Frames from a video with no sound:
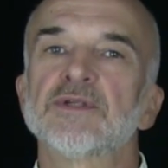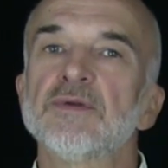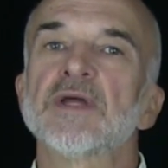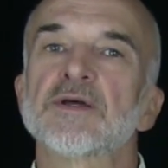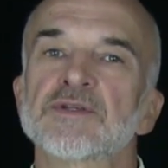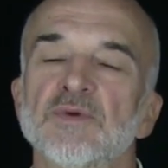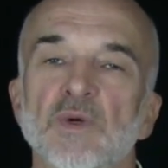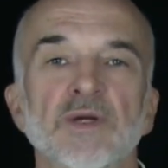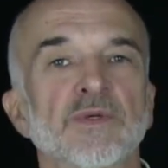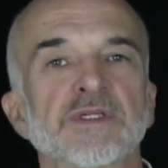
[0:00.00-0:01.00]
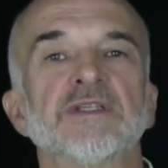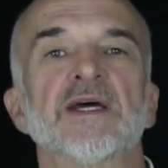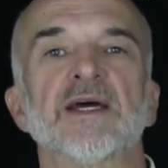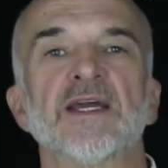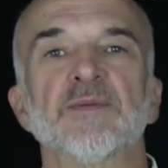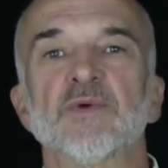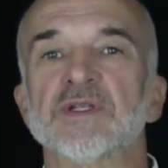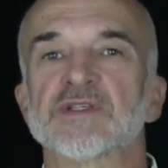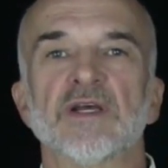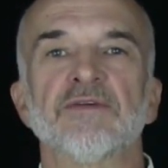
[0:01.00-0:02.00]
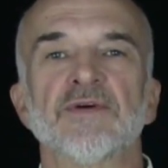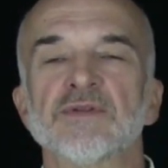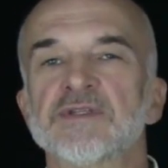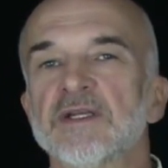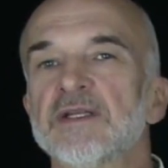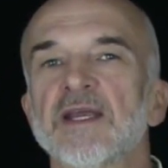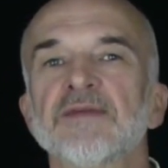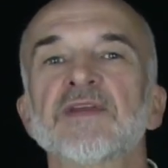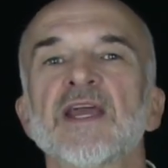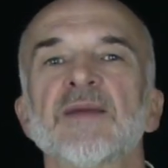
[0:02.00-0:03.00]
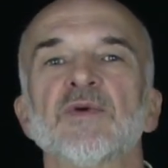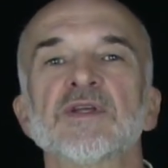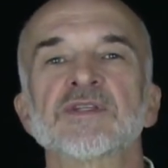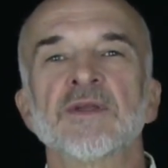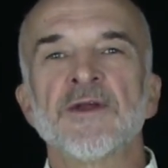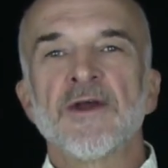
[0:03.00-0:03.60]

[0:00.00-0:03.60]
2001 was a time when cell phones didn't have cameras,